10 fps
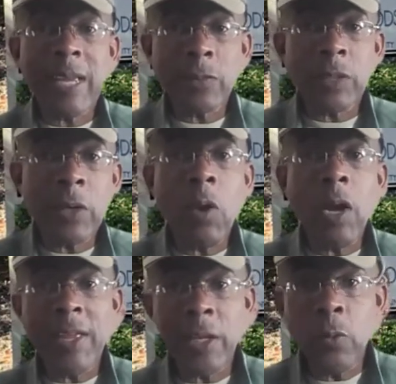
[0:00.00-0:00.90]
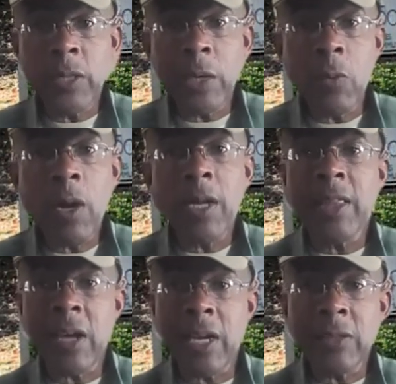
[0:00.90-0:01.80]
That's what they wanted. They knew what they wanted.
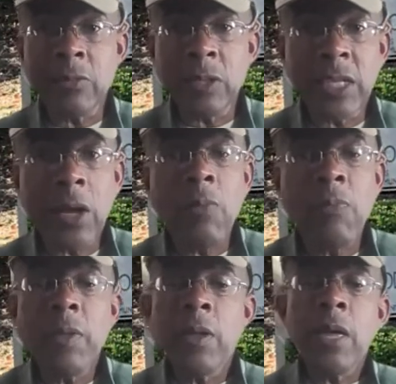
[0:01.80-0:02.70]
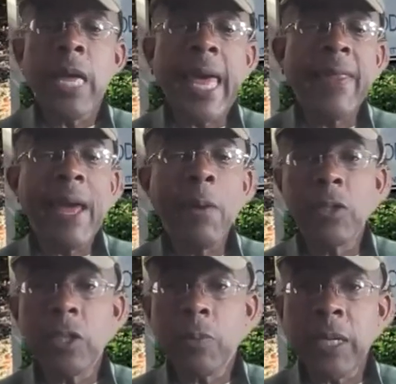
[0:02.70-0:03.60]
They thought it would sell, and that
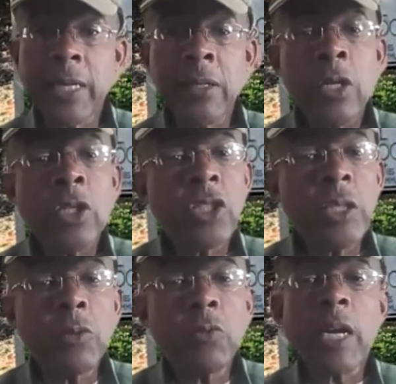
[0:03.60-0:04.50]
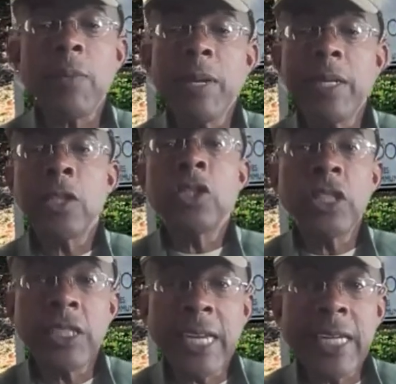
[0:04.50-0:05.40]
was their plan. She was recommended.
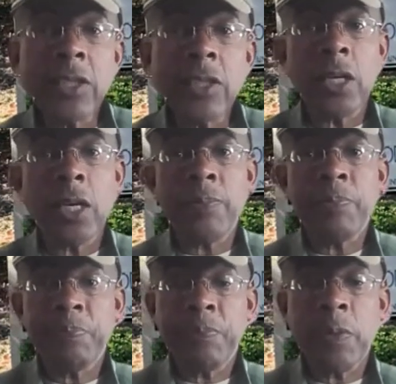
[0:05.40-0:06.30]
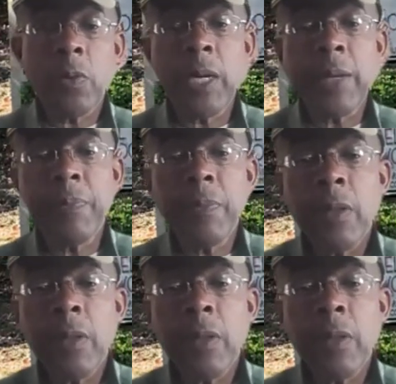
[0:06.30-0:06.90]
She takes the job. Okay.